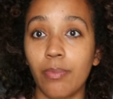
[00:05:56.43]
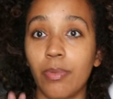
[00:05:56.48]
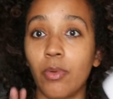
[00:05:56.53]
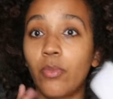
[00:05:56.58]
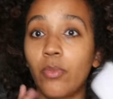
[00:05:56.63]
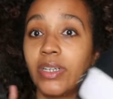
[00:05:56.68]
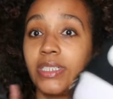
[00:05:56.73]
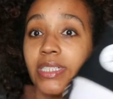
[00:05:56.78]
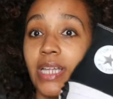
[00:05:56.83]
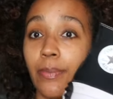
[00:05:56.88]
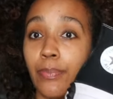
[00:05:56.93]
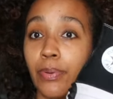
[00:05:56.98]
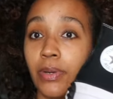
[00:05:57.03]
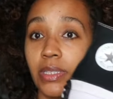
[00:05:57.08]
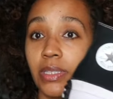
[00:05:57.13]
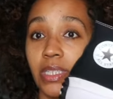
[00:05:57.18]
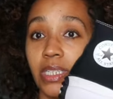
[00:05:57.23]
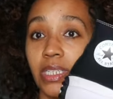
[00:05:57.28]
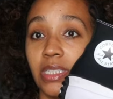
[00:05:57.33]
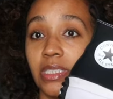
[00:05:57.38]
but once I
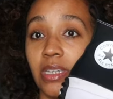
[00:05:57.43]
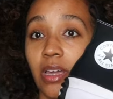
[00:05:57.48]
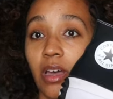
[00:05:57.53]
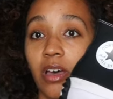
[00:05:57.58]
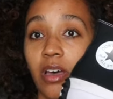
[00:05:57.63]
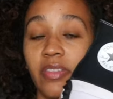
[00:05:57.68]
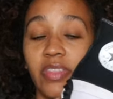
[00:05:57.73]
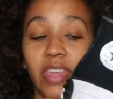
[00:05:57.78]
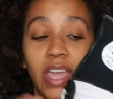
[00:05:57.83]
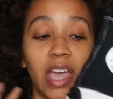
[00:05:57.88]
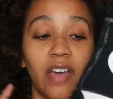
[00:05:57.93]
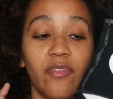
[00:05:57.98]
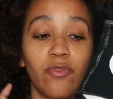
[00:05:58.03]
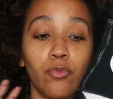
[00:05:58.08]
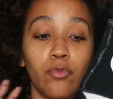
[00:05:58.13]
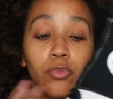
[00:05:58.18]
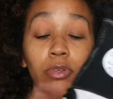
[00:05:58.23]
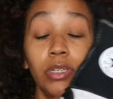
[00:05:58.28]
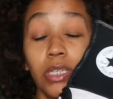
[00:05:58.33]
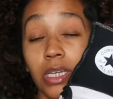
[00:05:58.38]
put these on, they have
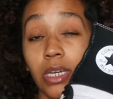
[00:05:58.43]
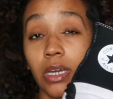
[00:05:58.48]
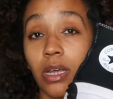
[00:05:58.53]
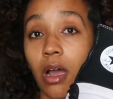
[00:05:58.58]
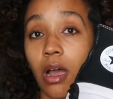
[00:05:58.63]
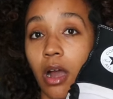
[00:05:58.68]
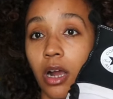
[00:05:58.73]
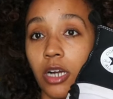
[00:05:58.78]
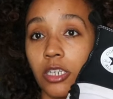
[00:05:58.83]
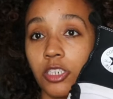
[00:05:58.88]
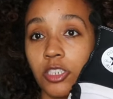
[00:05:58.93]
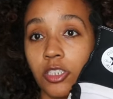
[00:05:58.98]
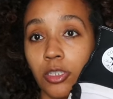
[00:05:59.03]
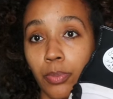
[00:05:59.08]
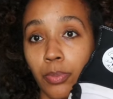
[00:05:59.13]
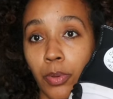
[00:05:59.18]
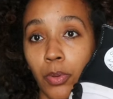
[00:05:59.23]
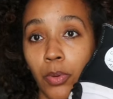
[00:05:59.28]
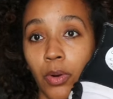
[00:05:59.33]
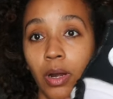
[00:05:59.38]
really good arch
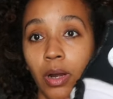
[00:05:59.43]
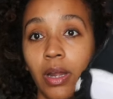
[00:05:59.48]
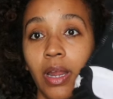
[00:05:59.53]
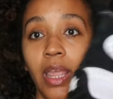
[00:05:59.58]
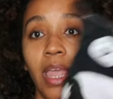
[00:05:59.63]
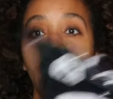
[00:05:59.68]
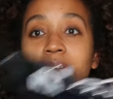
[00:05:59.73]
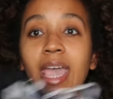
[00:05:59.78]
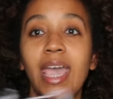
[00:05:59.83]
support